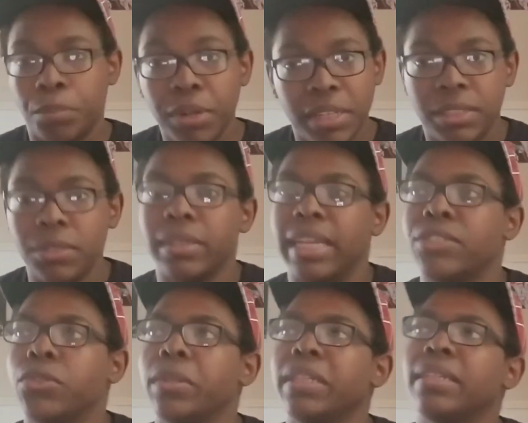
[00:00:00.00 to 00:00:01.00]
pretty soon
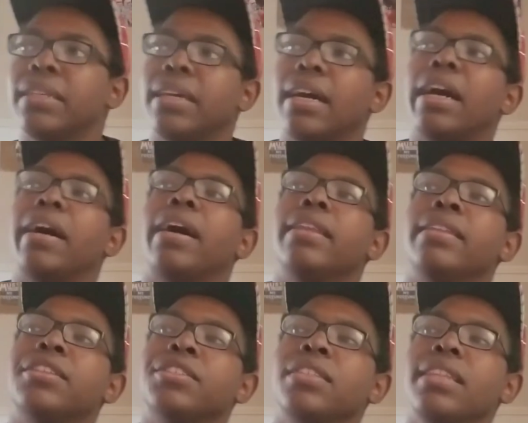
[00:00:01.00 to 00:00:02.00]
actually,
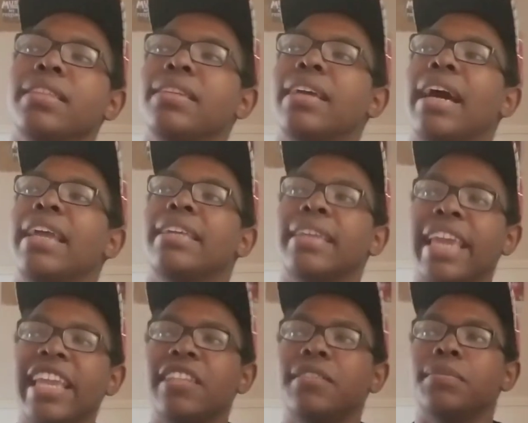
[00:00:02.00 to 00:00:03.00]
there's nothing I
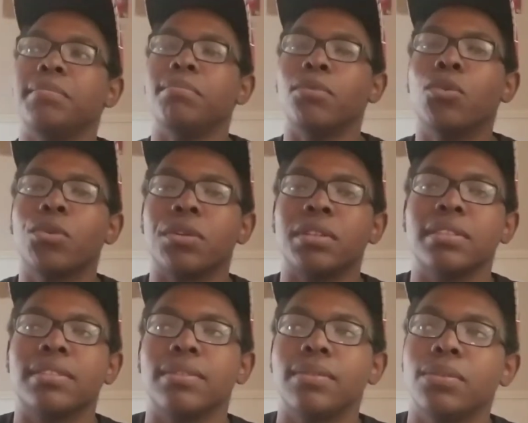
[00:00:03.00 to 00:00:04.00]
hate more.